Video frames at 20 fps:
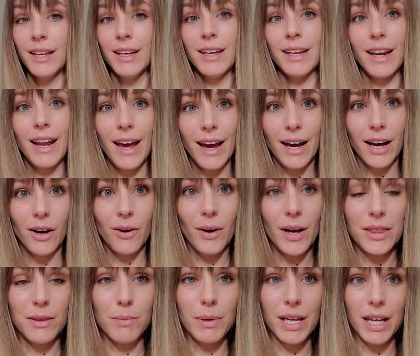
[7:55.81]
now at
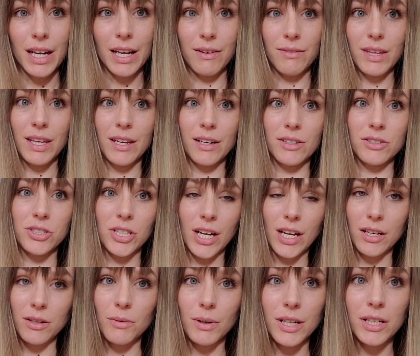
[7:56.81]
the beginning of the year,
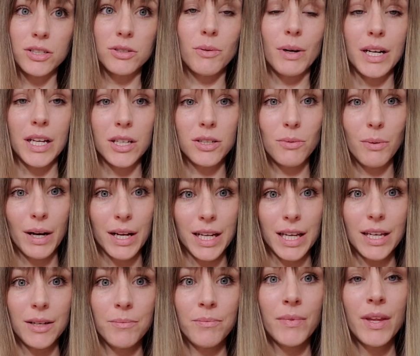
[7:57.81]
January
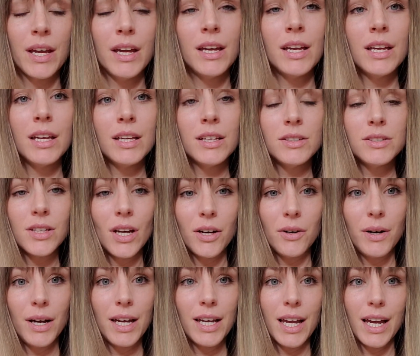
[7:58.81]
2020. So
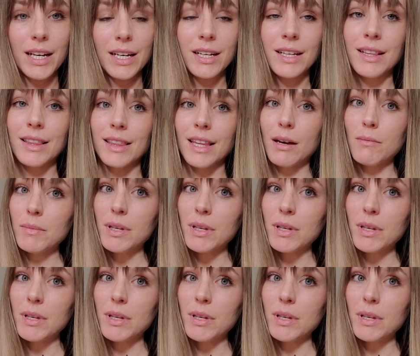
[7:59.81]
again, let me